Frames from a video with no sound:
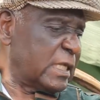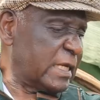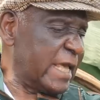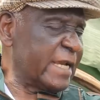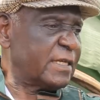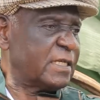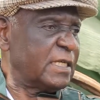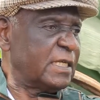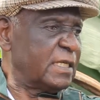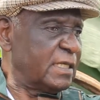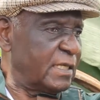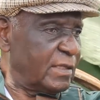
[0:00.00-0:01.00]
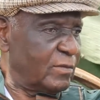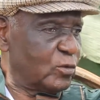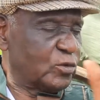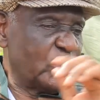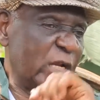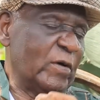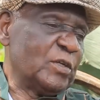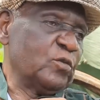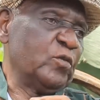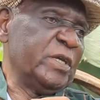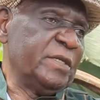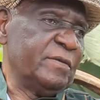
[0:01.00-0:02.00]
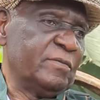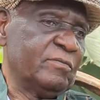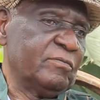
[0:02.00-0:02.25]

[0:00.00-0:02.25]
liked Muzorewa to win.